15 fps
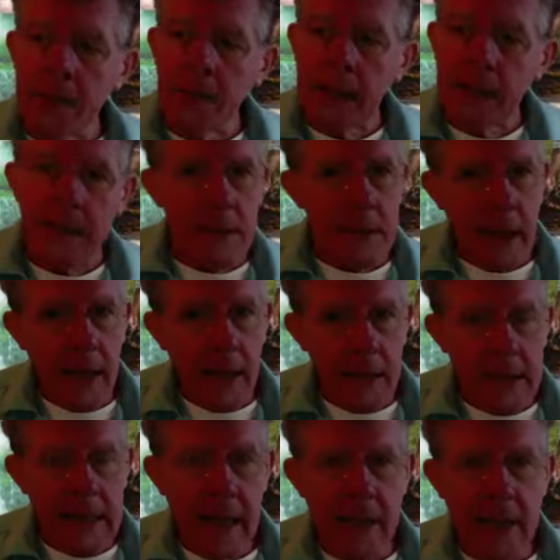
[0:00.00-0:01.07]

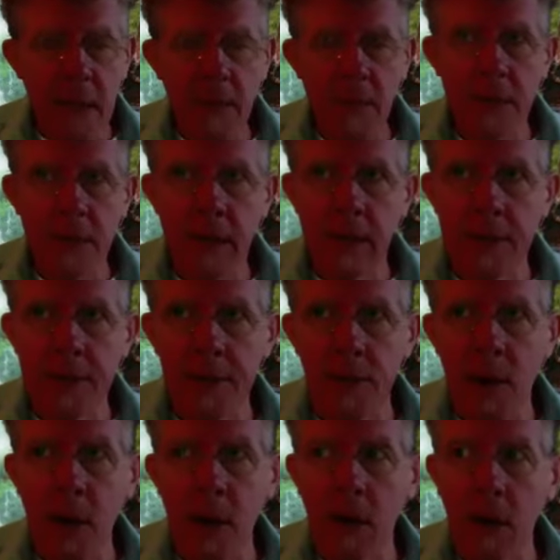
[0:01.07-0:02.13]
pesticides, and that type of thing is they're
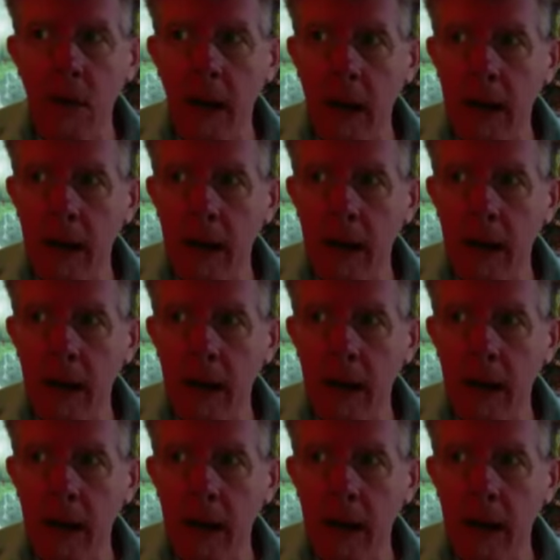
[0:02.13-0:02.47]
all